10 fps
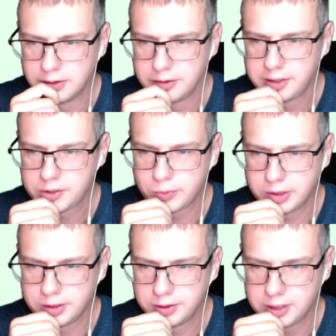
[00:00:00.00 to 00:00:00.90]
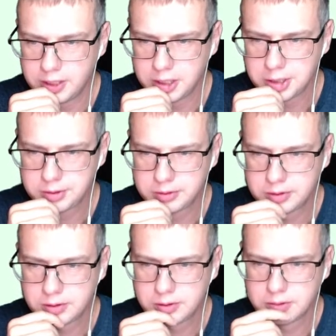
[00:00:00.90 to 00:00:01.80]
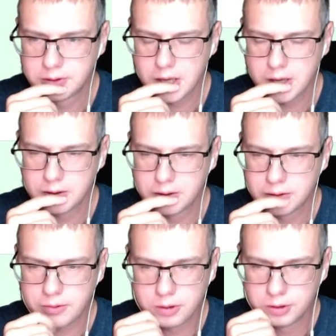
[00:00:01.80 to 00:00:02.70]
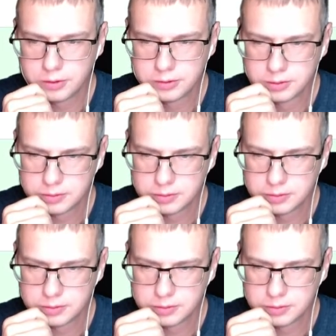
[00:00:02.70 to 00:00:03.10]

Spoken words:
This one is wrong